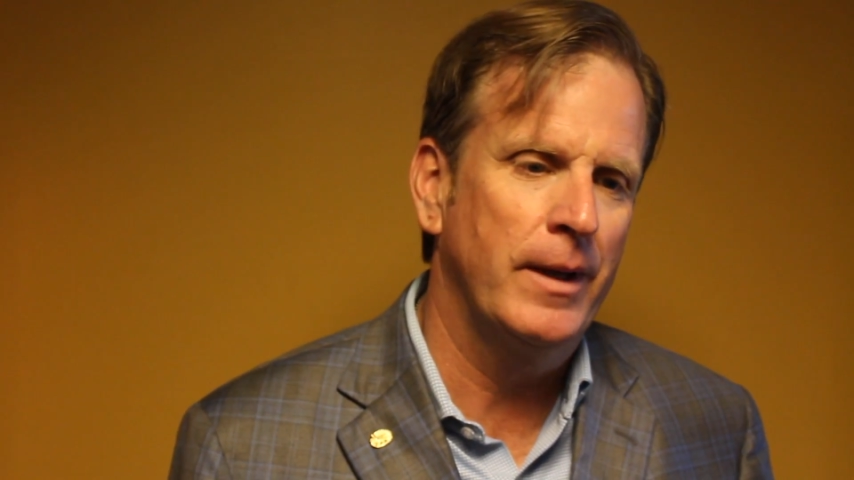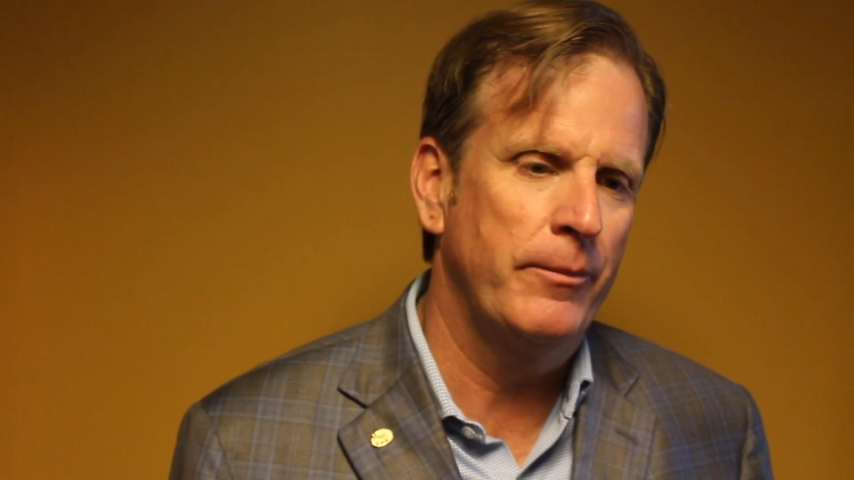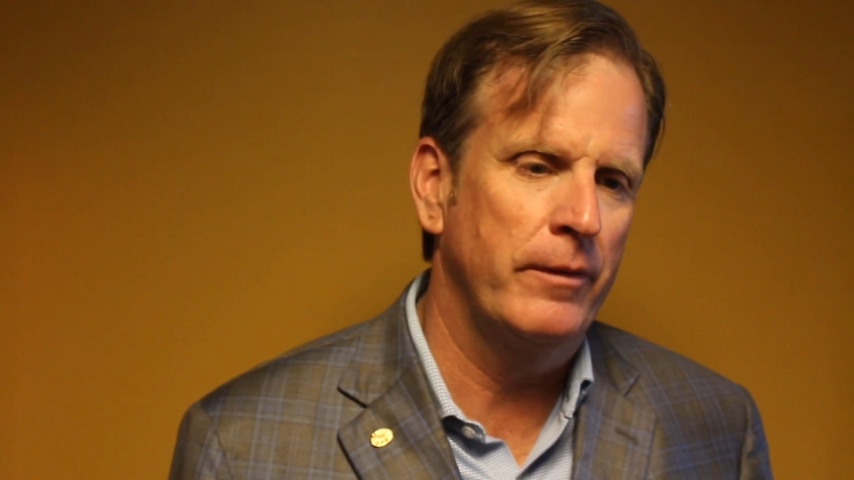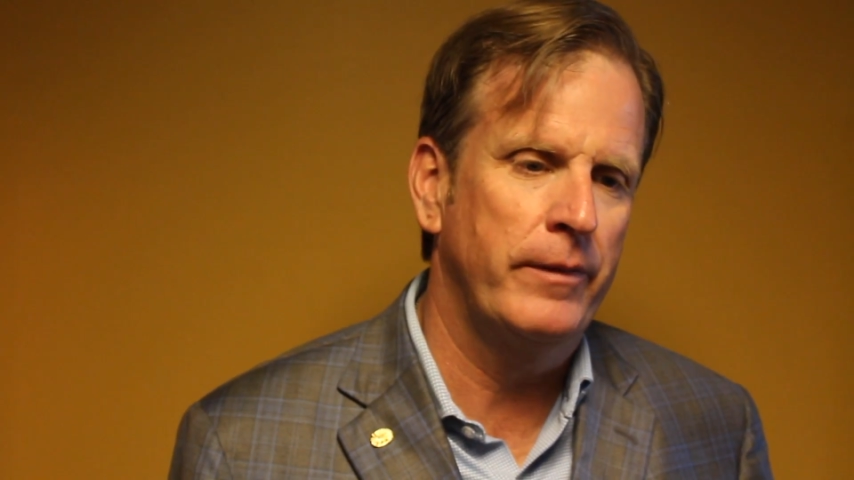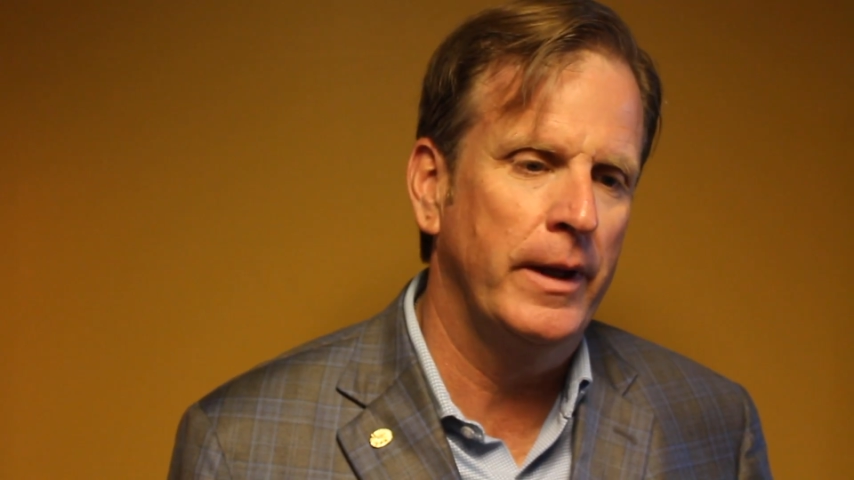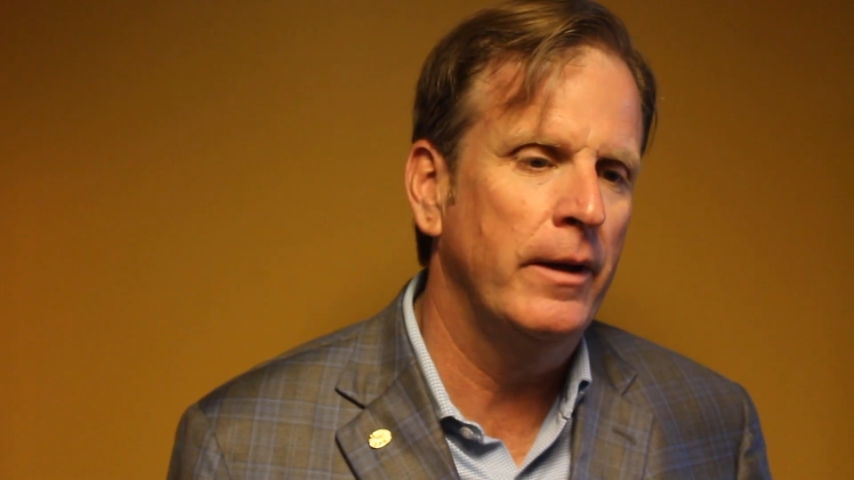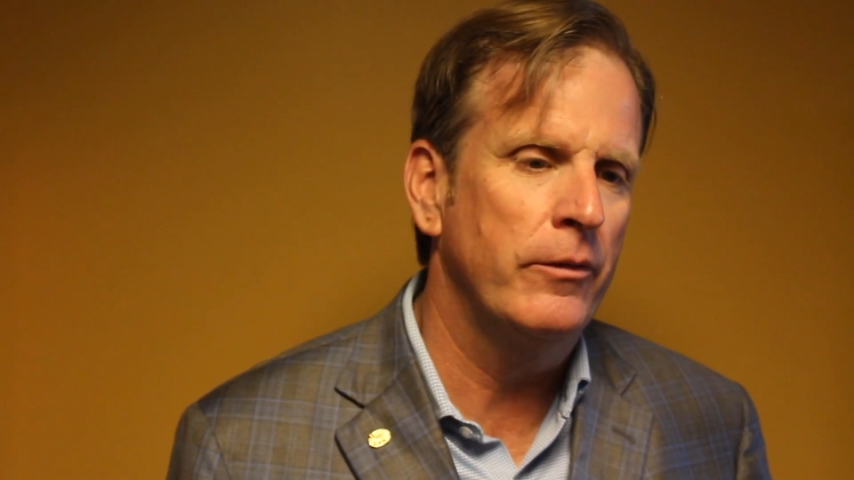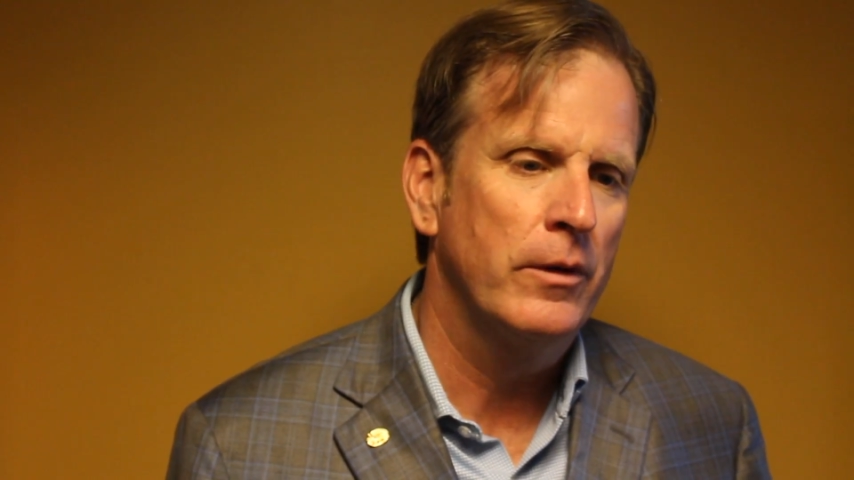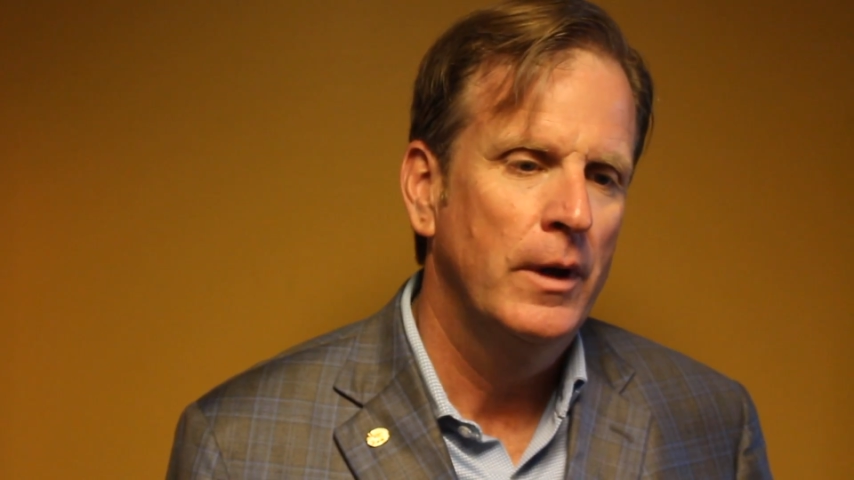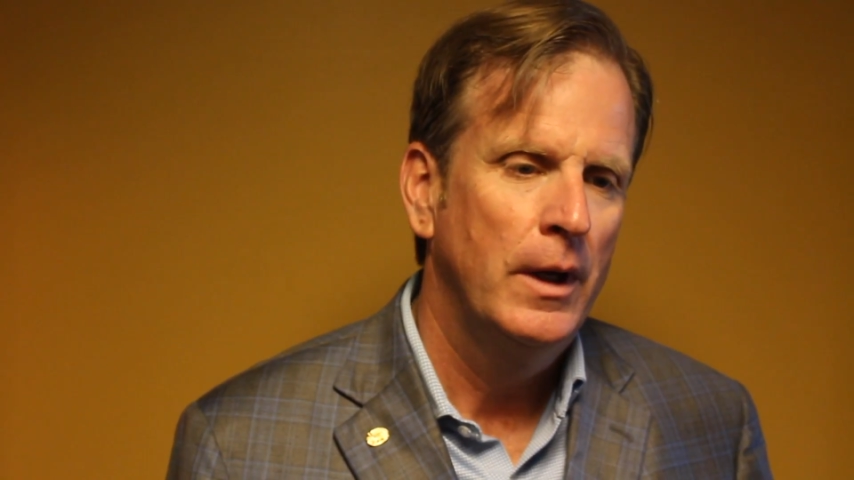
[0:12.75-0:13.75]
comes and
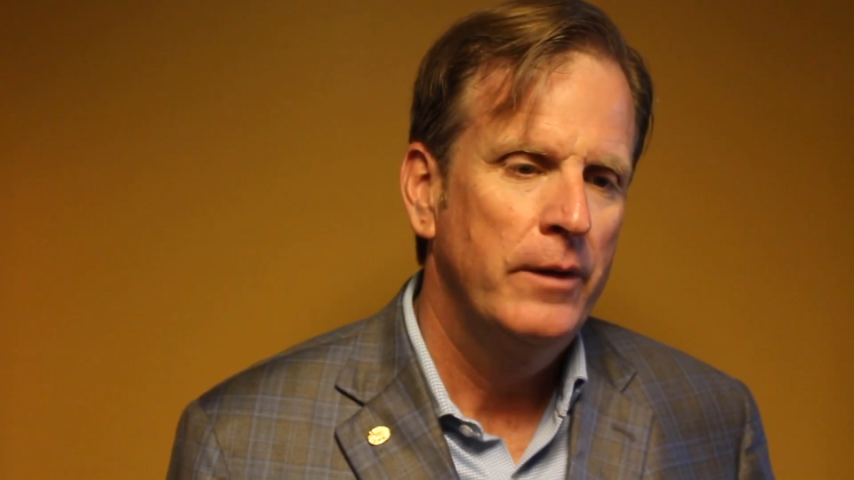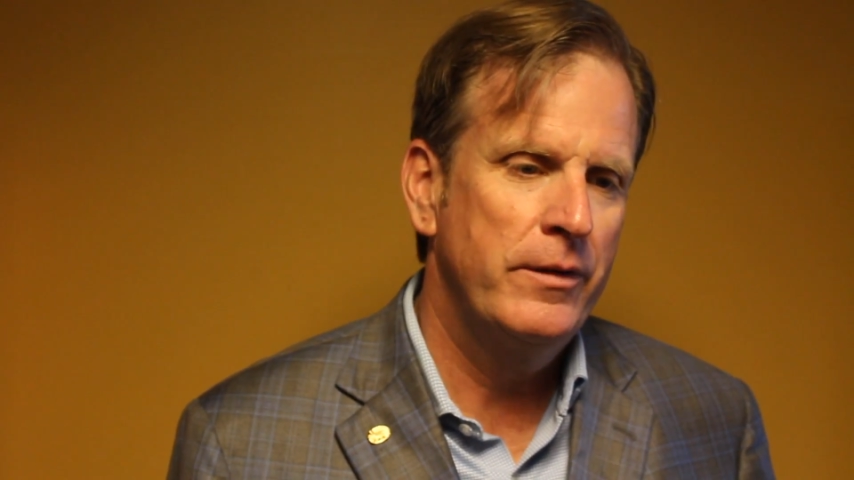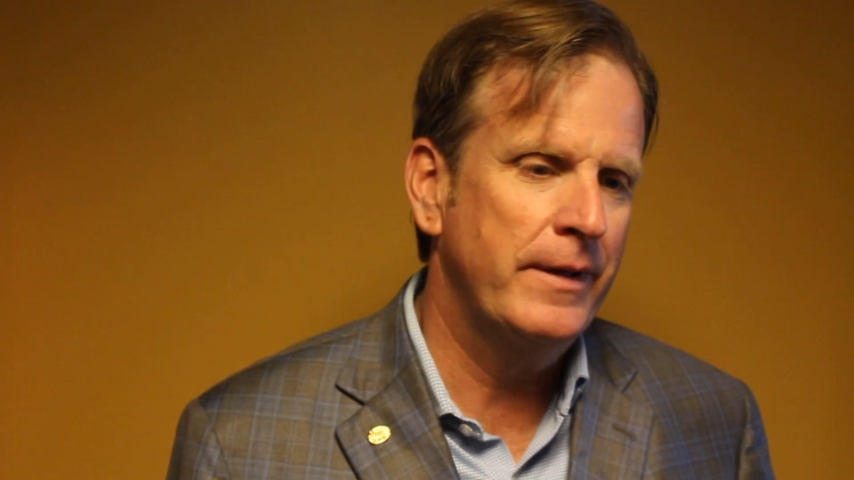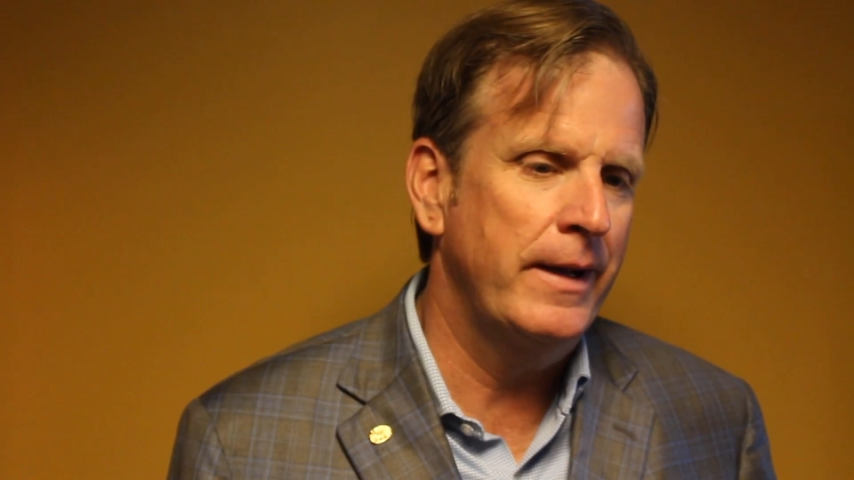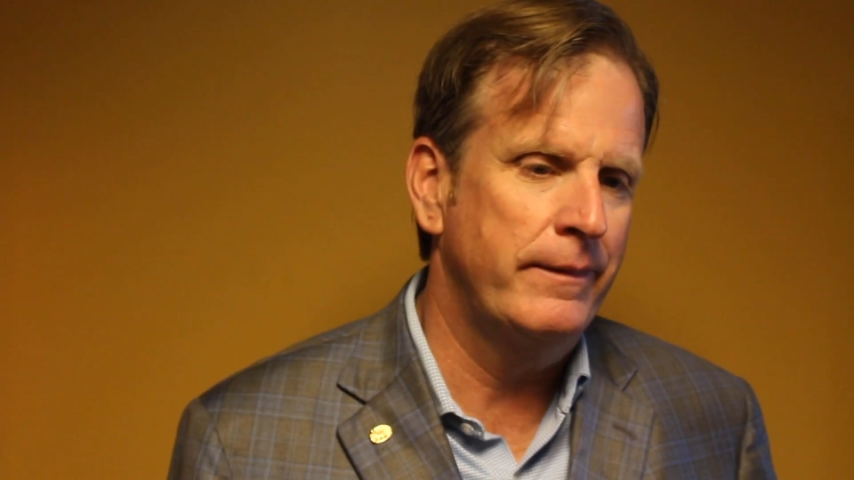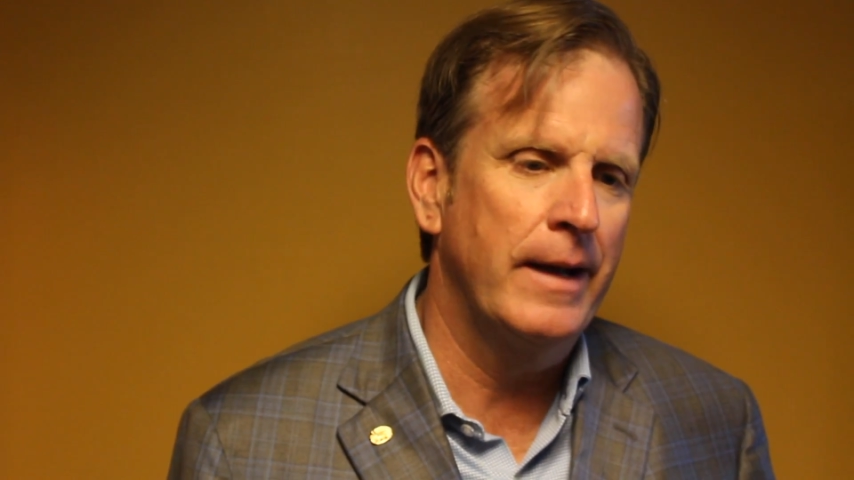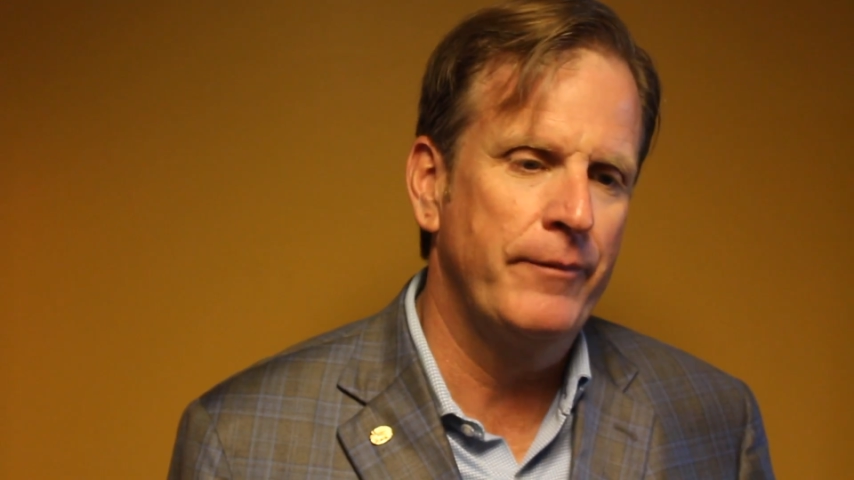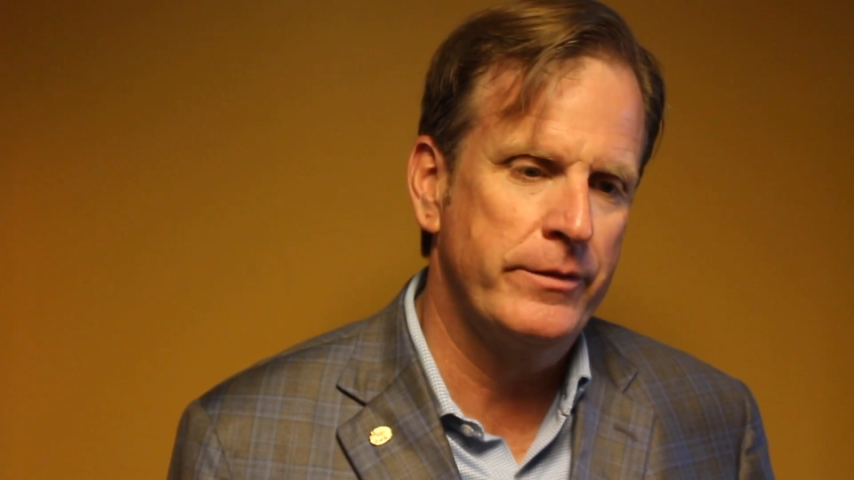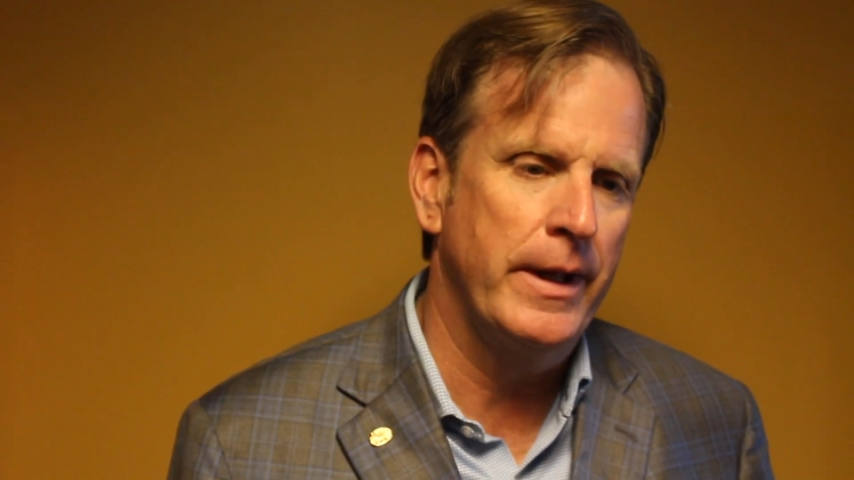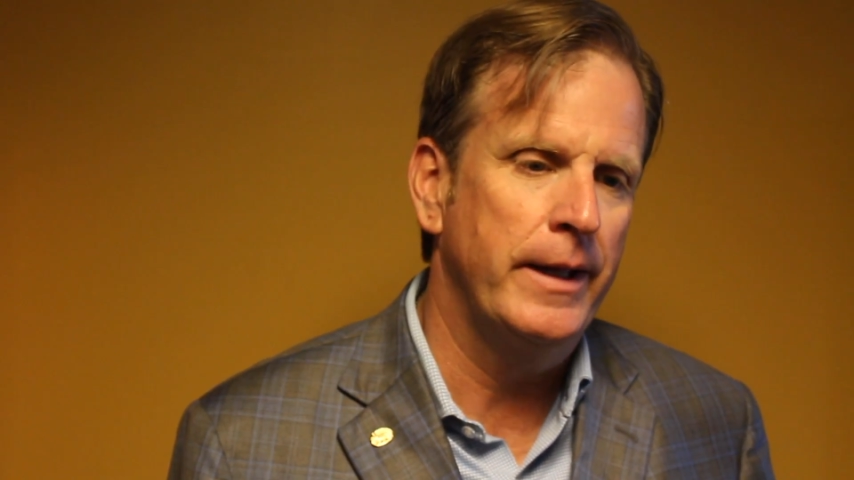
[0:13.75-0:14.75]
attends. It's an exciting time
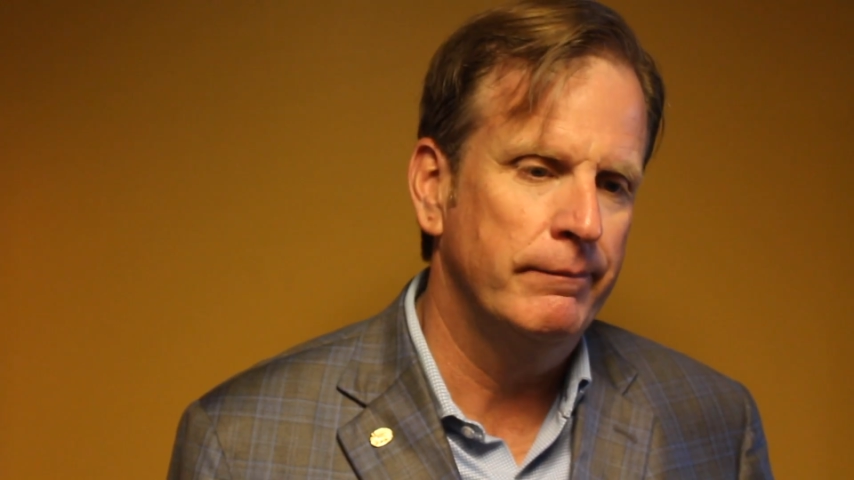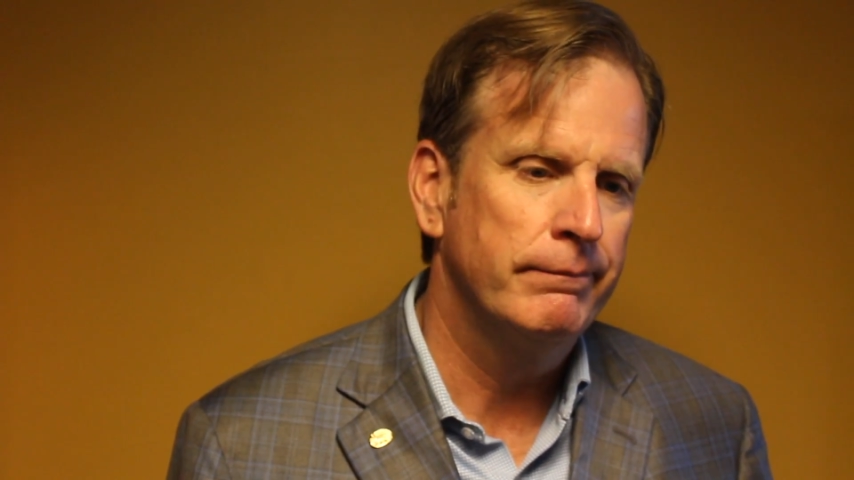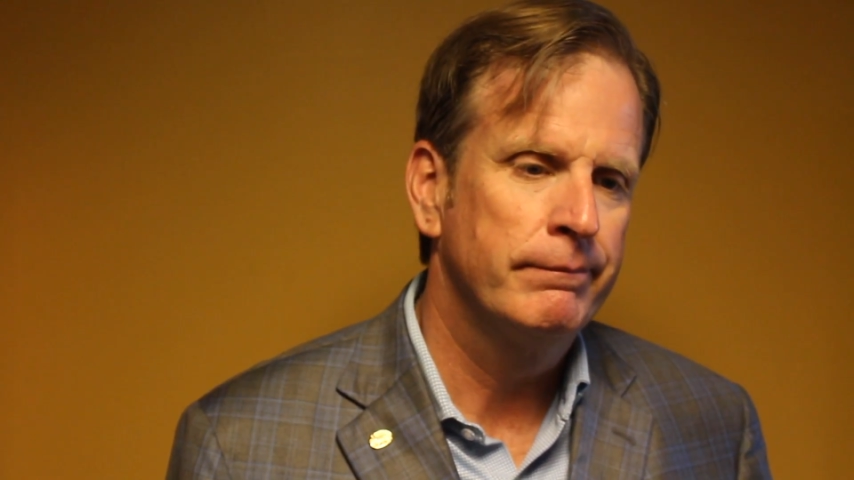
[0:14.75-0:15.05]
at the state.